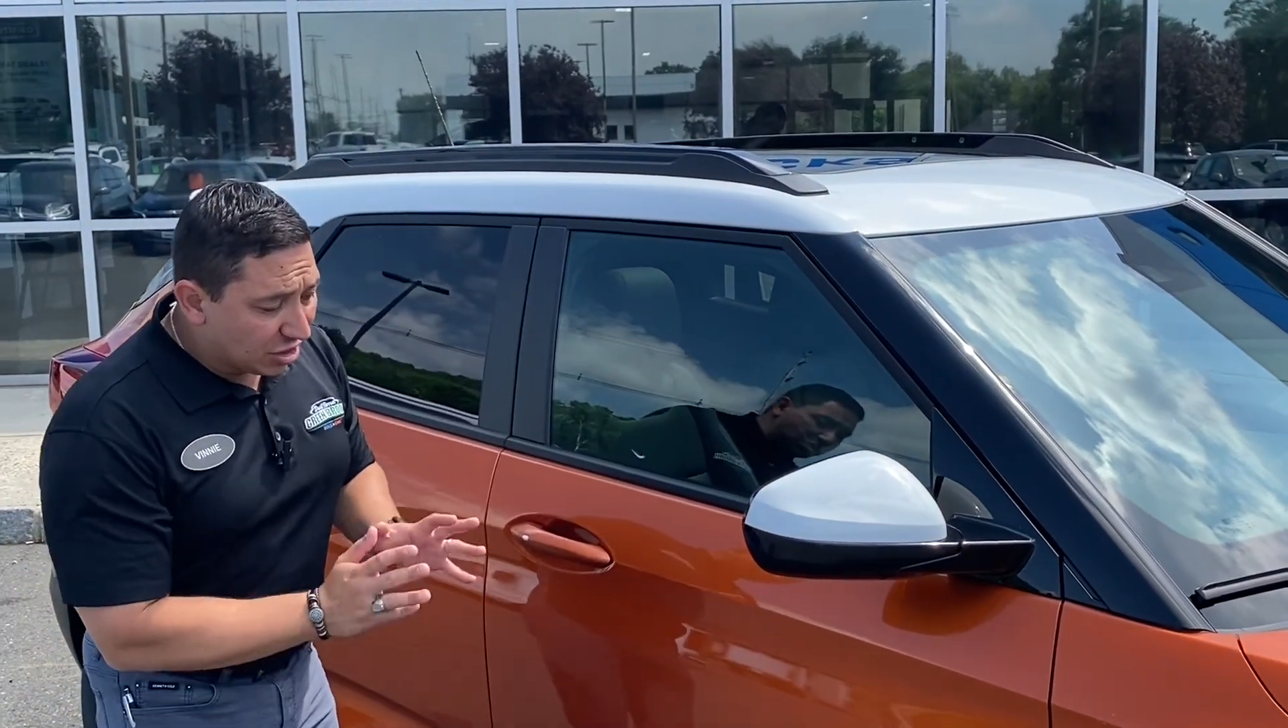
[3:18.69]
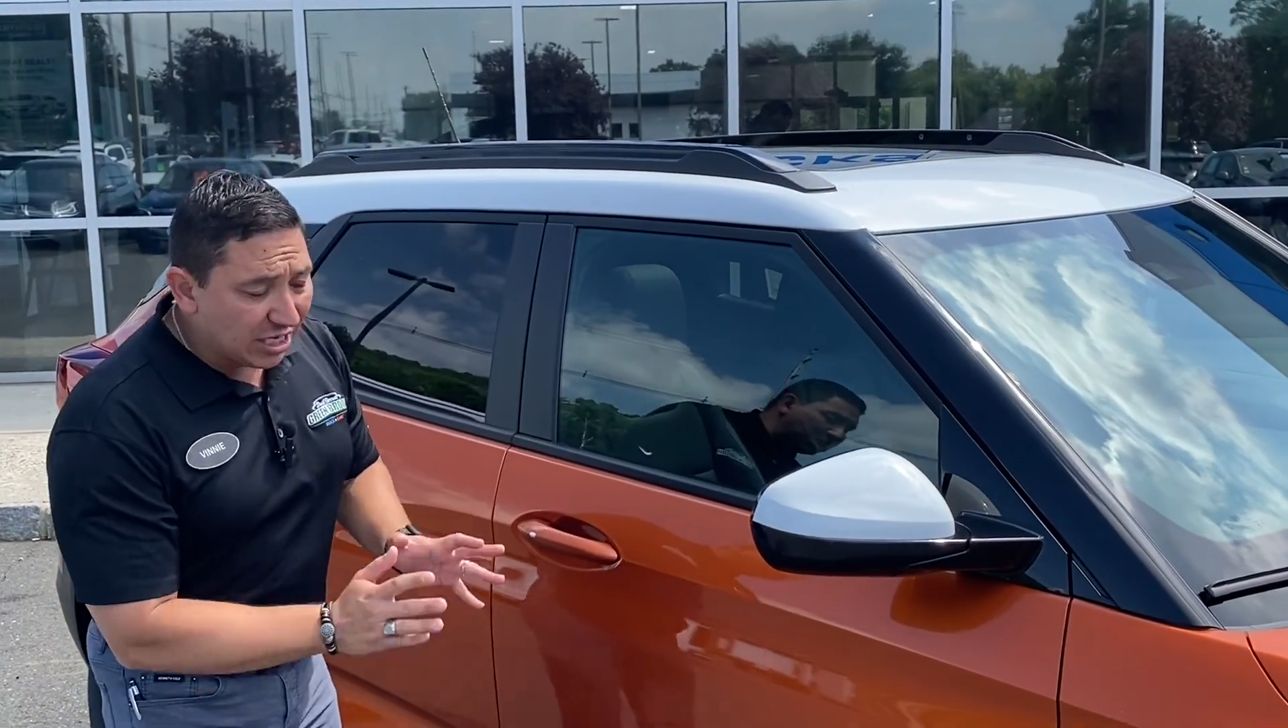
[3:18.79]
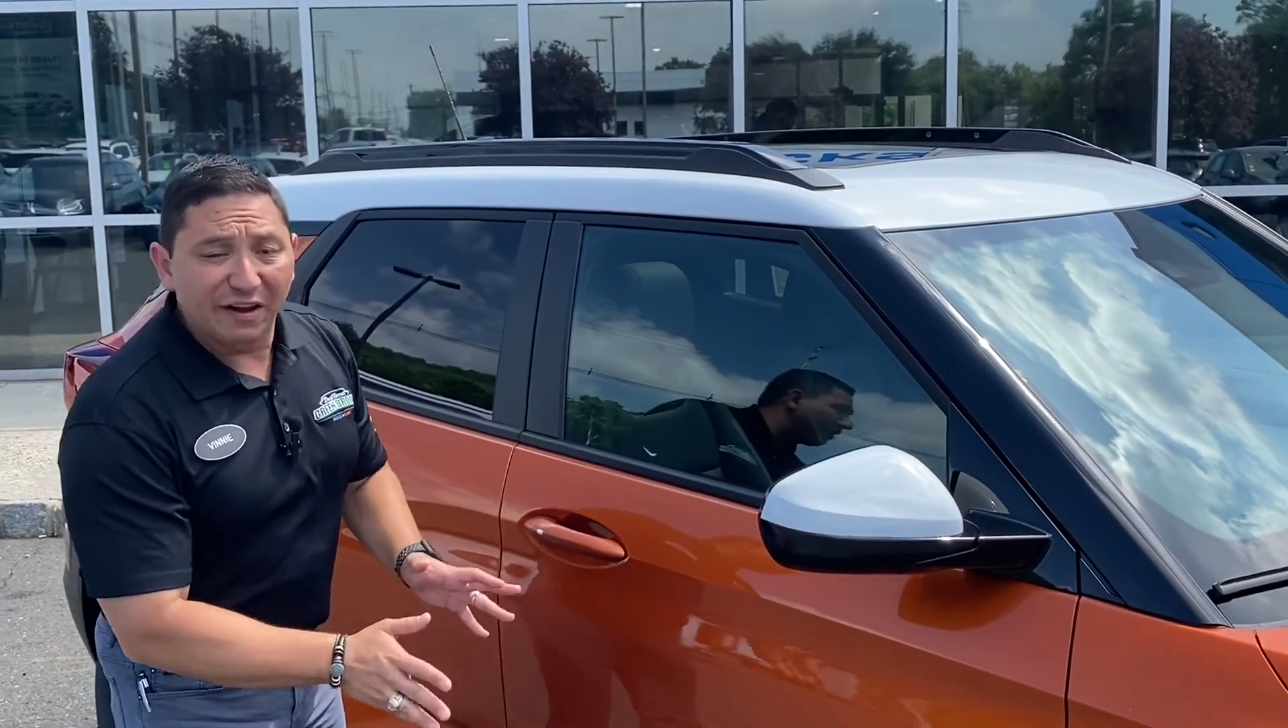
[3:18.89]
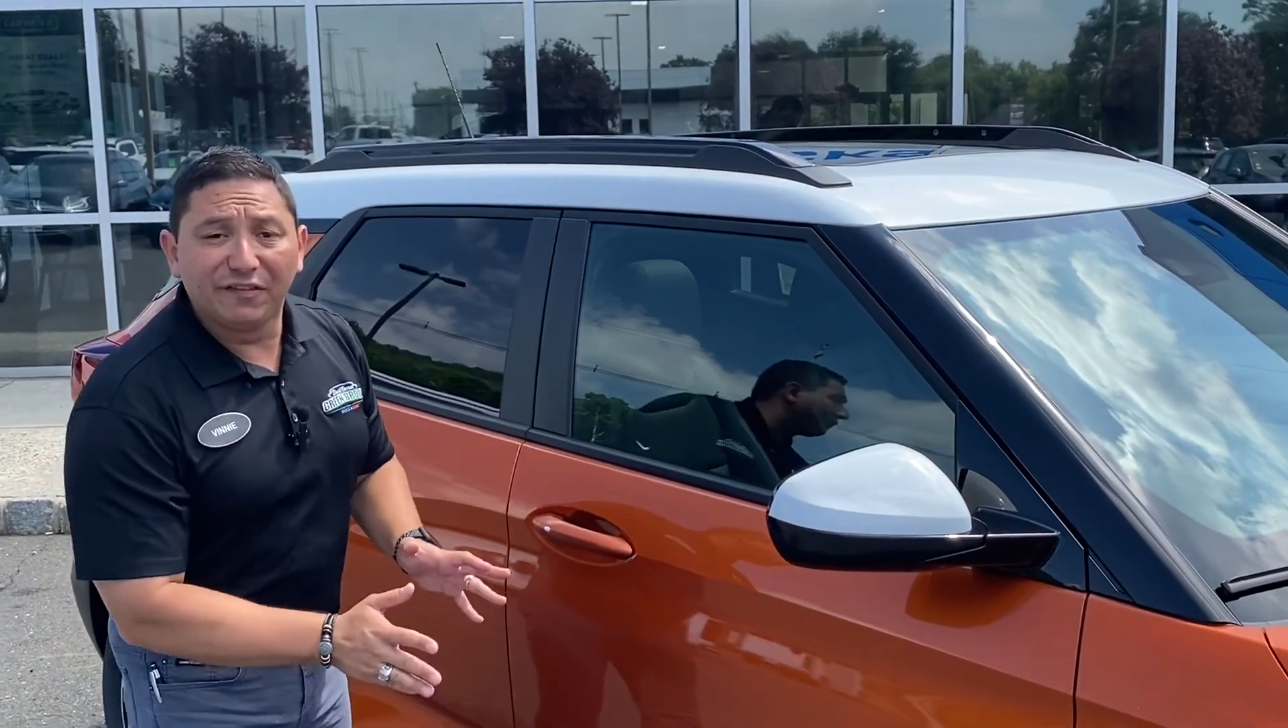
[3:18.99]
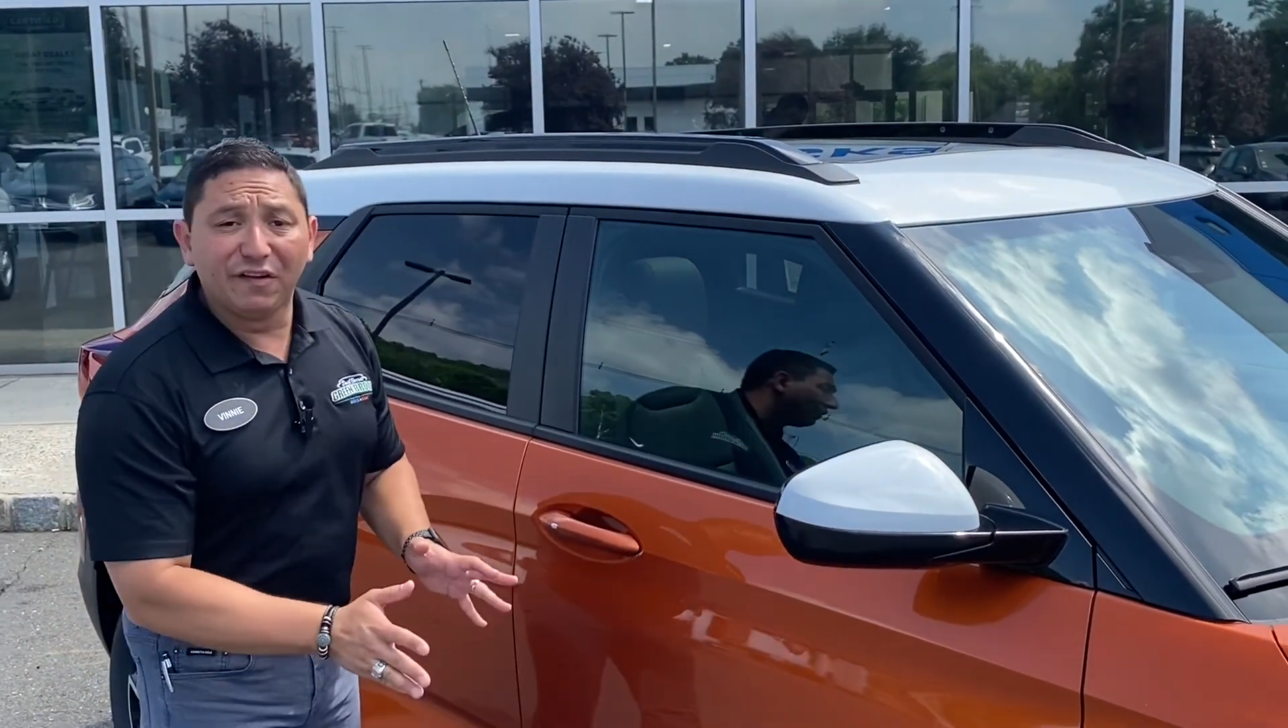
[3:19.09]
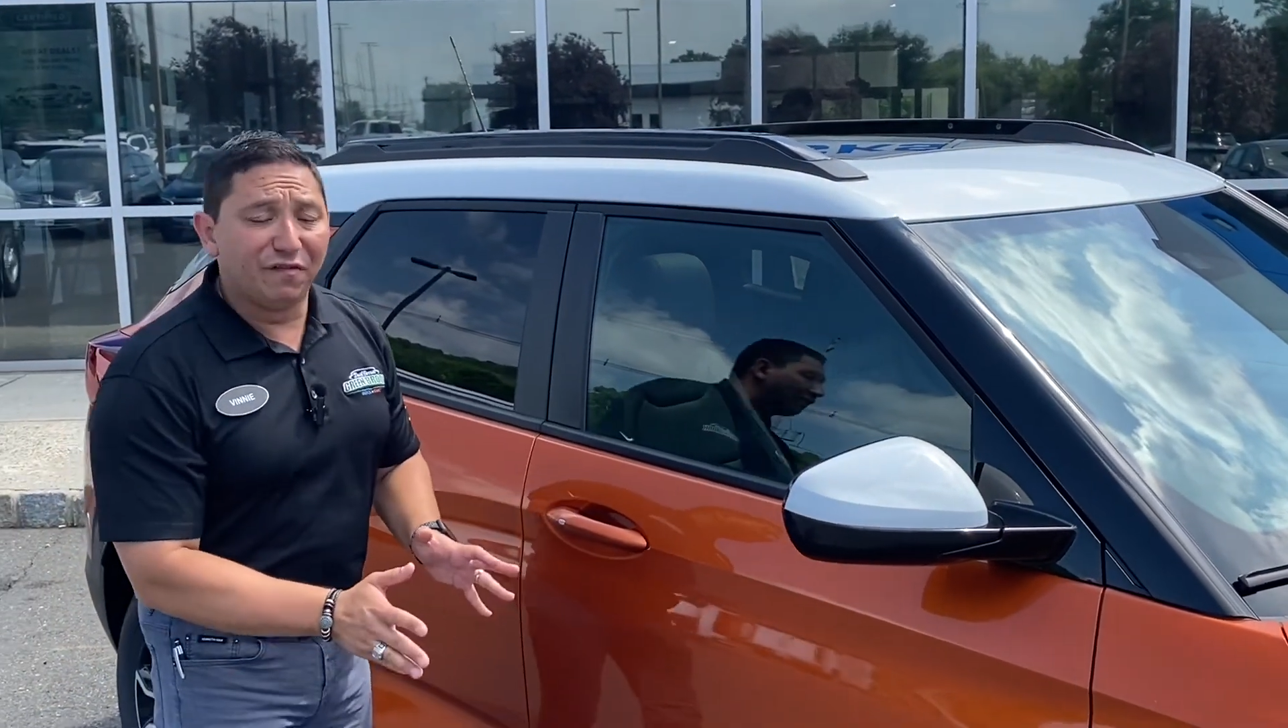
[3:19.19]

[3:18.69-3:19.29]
safety